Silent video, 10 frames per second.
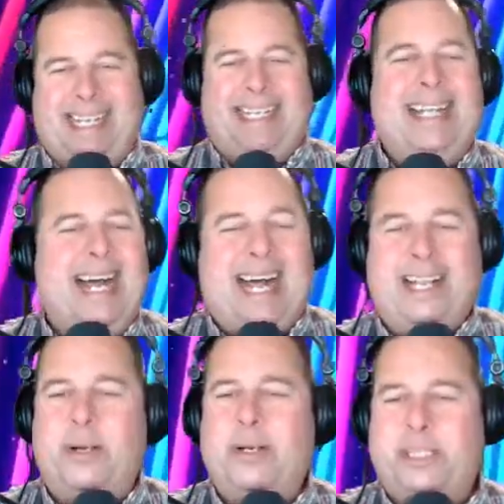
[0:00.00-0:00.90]
I
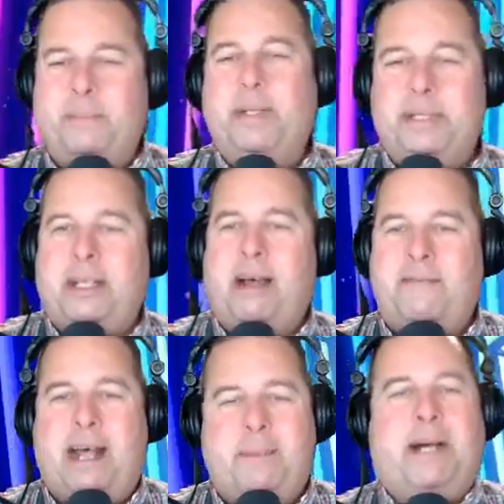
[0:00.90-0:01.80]
learned some new stuff.
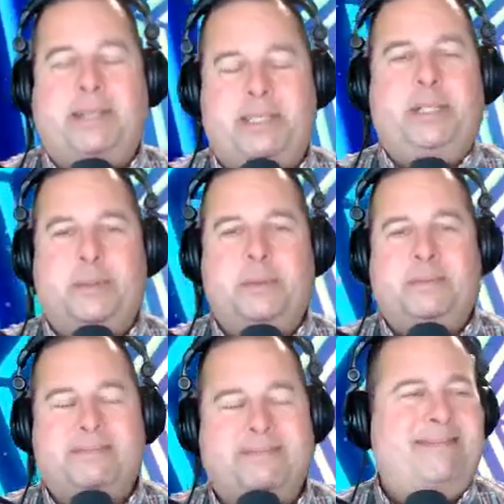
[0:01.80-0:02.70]
How about you?
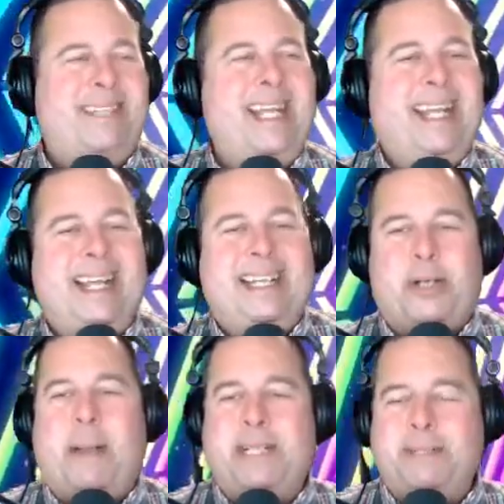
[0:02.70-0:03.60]

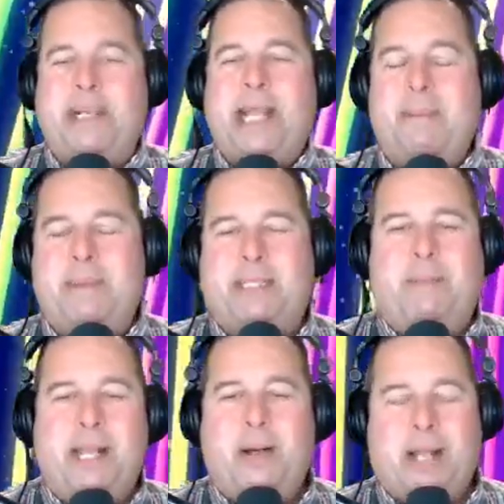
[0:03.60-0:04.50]
Drop me some comments
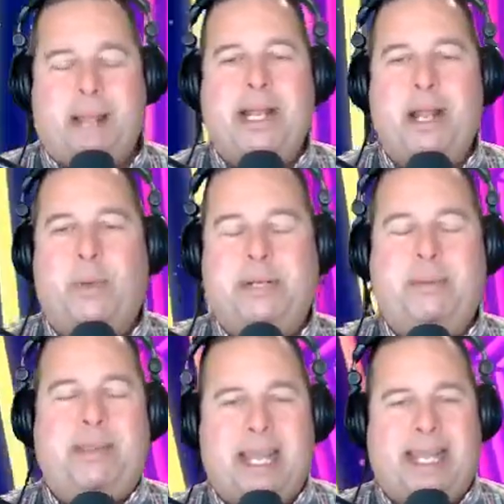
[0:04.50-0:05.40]
below. Let me know what you
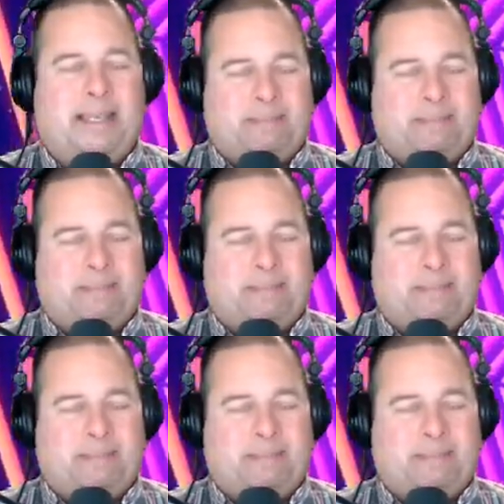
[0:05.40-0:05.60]
think.